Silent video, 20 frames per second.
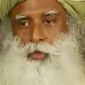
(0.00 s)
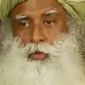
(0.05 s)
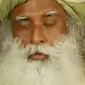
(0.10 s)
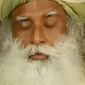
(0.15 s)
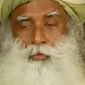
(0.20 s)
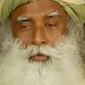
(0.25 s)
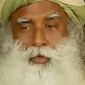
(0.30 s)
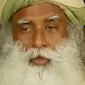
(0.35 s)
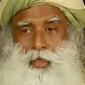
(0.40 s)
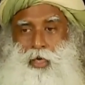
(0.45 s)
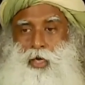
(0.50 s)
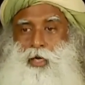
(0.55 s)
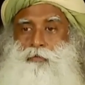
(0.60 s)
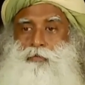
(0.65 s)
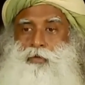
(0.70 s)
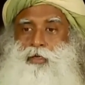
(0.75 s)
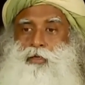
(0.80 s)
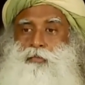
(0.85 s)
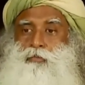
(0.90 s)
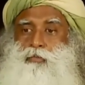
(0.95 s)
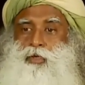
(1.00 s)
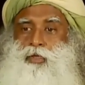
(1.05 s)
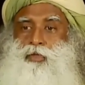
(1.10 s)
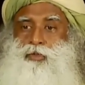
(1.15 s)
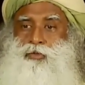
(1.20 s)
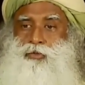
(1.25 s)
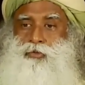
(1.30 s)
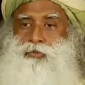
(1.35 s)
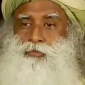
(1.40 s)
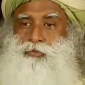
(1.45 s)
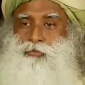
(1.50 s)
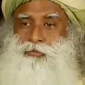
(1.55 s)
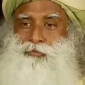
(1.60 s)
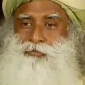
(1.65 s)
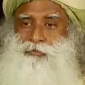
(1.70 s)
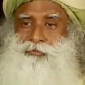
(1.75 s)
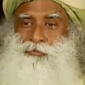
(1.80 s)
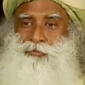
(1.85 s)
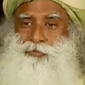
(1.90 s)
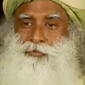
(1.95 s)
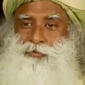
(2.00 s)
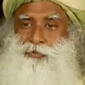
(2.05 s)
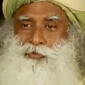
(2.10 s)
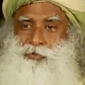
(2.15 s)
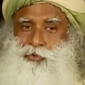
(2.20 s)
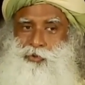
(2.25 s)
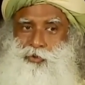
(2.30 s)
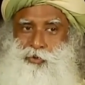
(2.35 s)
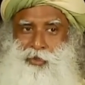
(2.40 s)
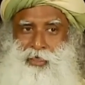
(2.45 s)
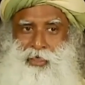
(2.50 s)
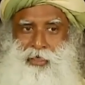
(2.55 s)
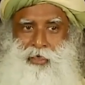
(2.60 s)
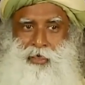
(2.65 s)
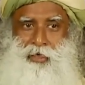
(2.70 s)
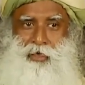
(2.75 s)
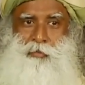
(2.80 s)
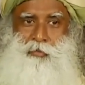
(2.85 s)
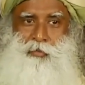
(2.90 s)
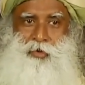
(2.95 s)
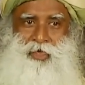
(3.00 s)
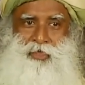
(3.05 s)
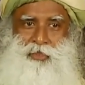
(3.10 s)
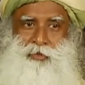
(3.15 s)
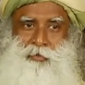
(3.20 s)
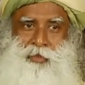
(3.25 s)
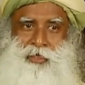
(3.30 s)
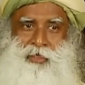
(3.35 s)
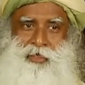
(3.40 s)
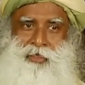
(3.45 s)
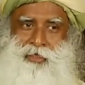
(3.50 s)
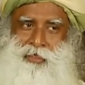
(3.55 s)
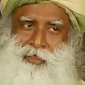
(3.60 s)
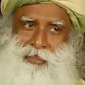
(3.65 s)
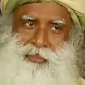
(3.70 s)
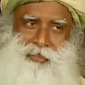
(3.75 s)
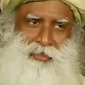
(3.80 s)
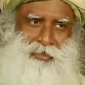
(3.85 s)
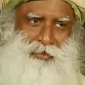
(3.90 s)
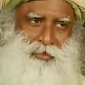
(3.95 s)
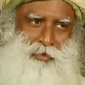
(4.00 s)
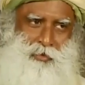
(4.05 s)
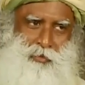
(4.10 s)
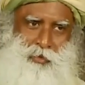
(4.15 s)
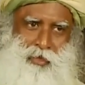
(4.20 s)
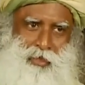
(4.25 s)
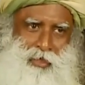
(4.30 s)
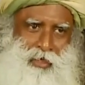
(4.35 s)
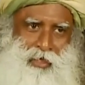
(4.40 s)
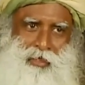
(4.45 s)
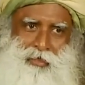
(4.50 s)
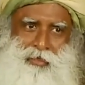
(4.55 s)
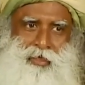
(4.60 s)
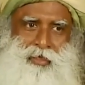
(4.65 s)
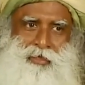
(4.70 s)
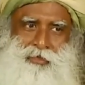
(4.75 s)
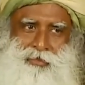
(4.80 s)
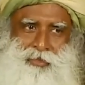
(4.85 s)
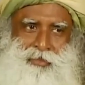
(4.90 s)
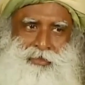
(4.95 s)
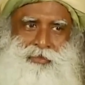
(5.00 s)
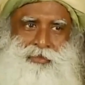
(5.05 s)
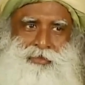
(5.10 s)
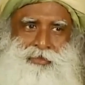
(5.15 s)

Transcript: Only I will embrace you. You cannot embrace me. It doesn't work like that.